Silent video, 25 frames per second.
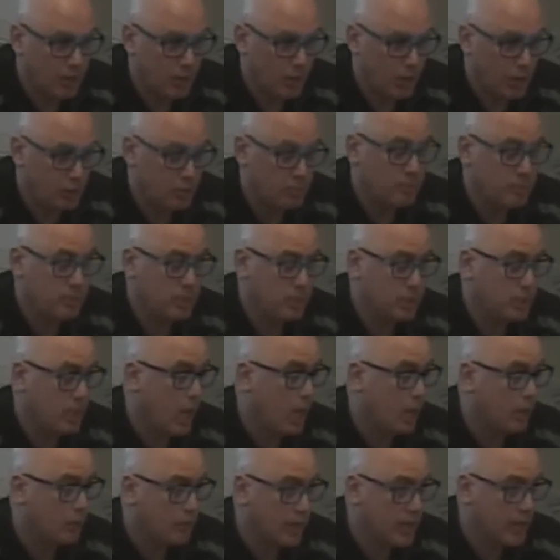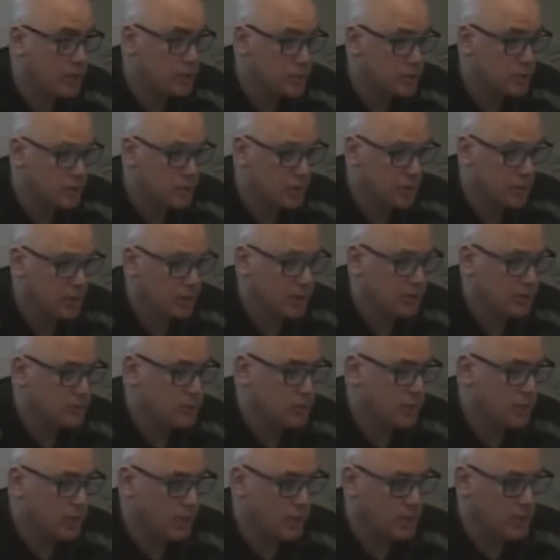hundred million dollar range.
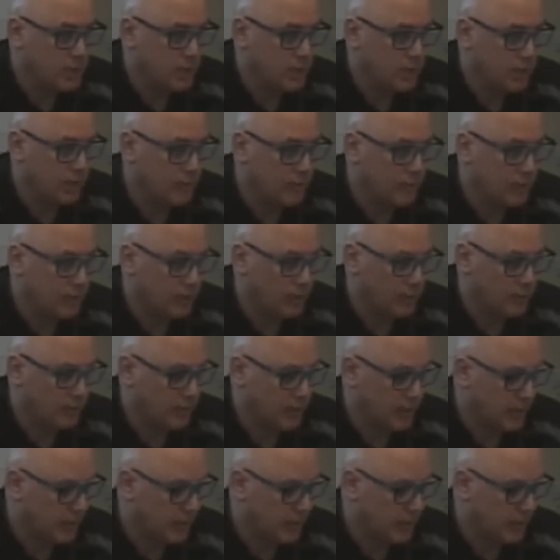Gives you an idea of, of